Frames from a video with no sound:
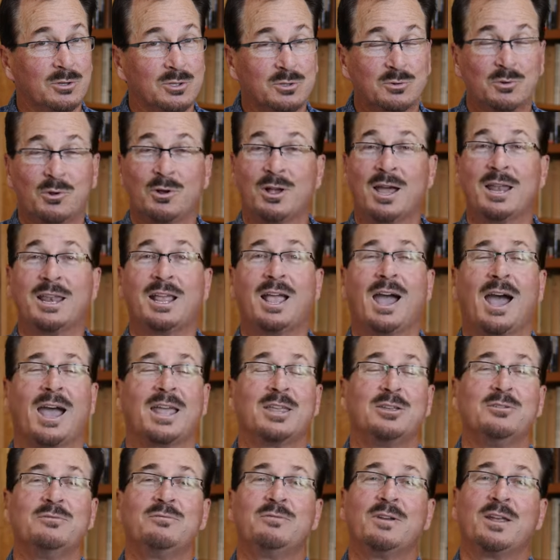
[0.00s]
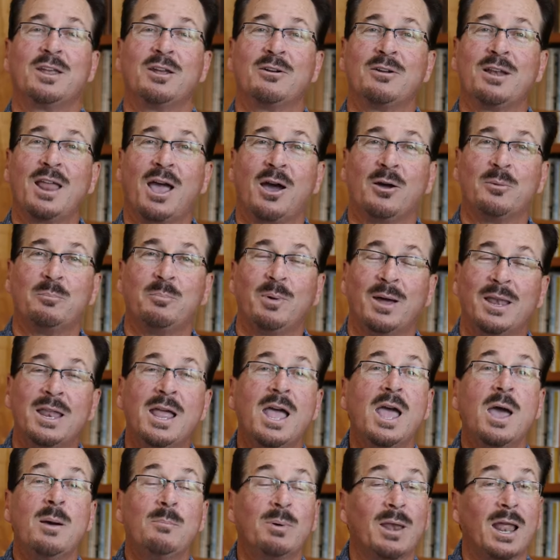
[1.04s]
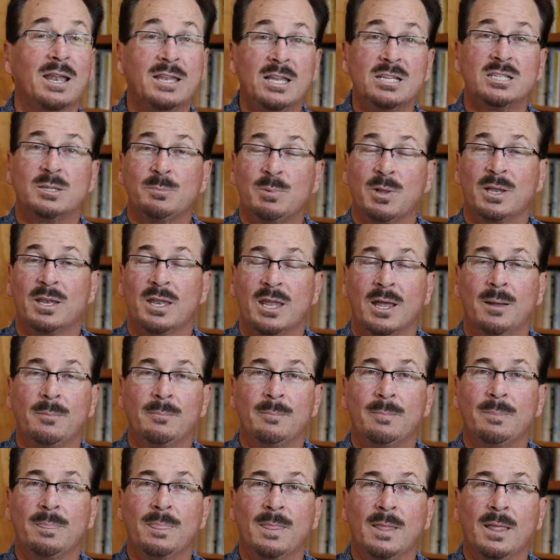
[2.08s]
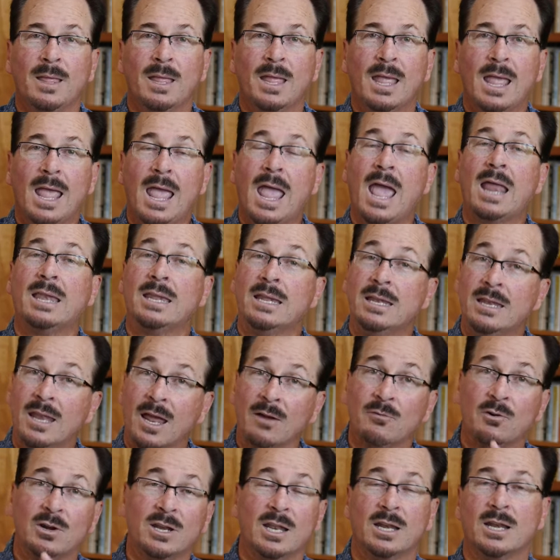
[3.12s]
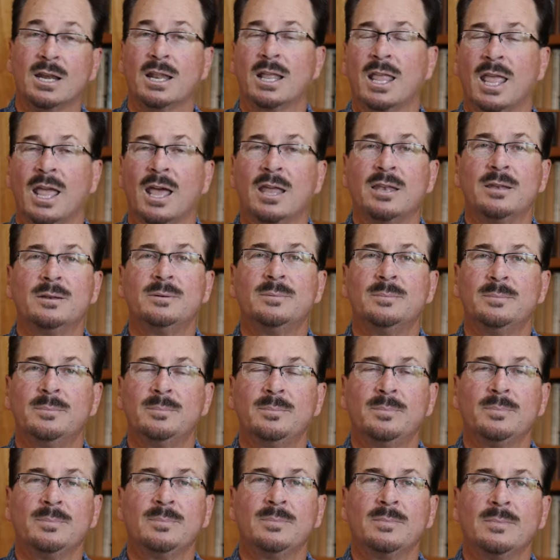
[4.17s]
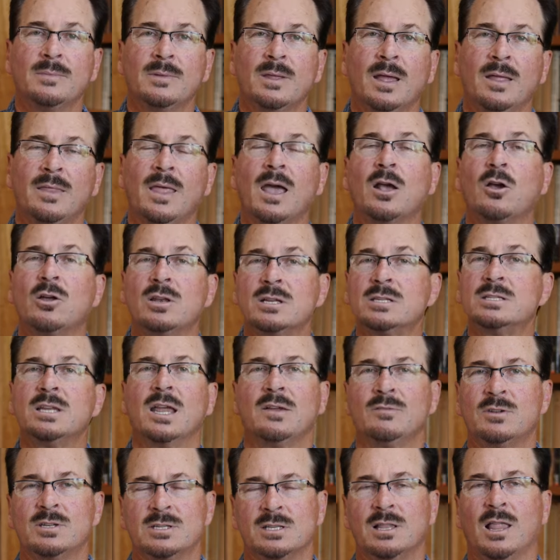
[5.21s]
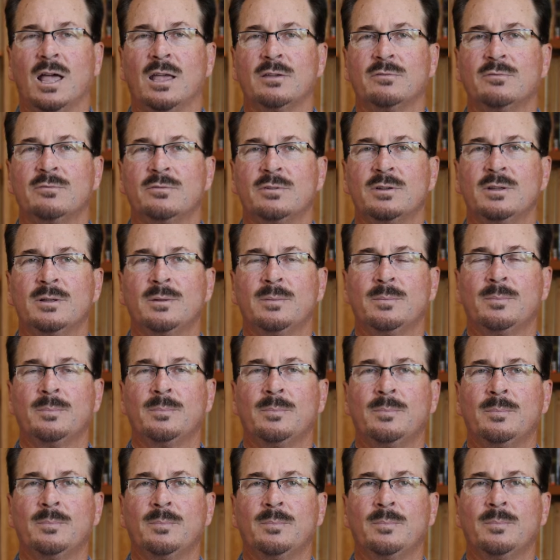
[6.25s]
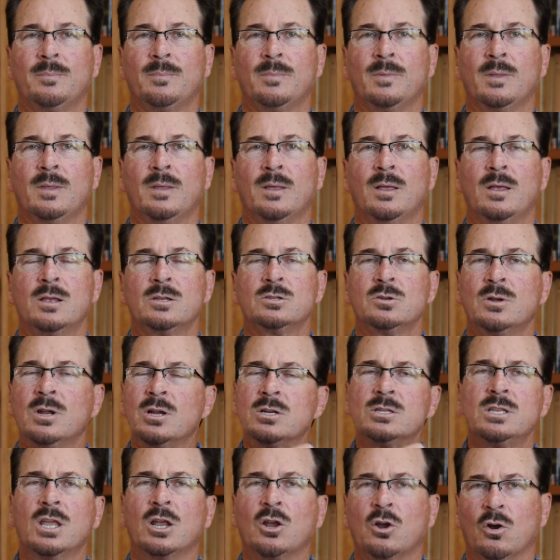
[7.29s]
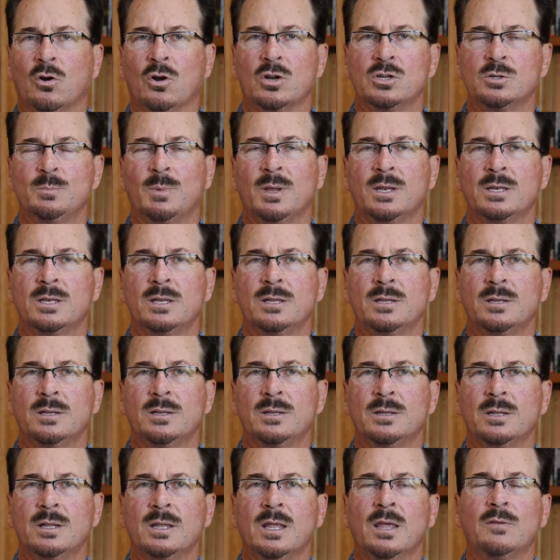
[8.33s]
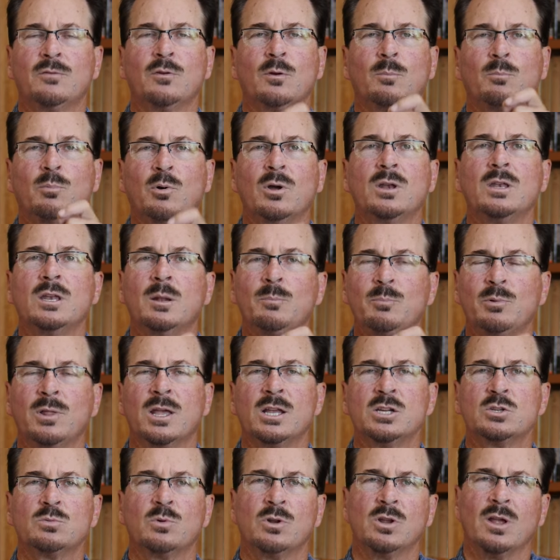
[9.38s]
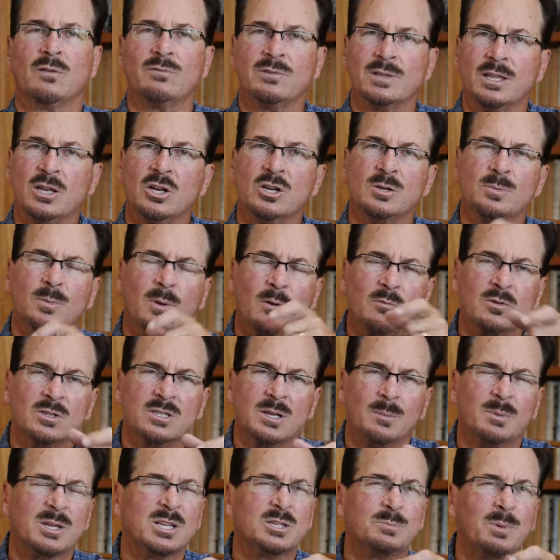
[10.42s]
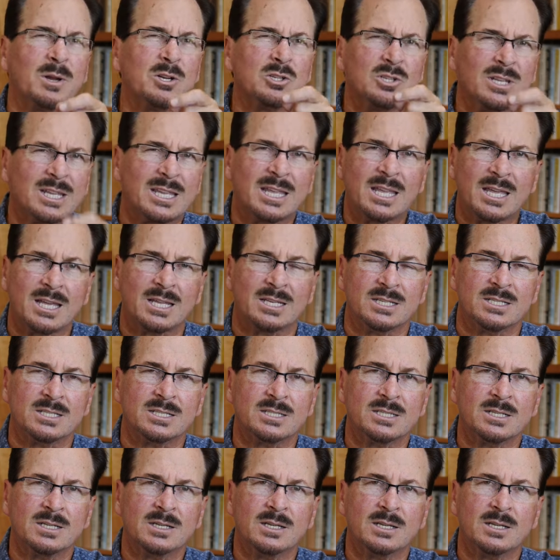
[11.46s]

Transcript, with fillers: school kind of guy. You figure it out. But, but I disciplined him, and he never did it again. And that could have saved his life. So here's the encouragement if you're put in a place where you have leadership over somebody, especially kids,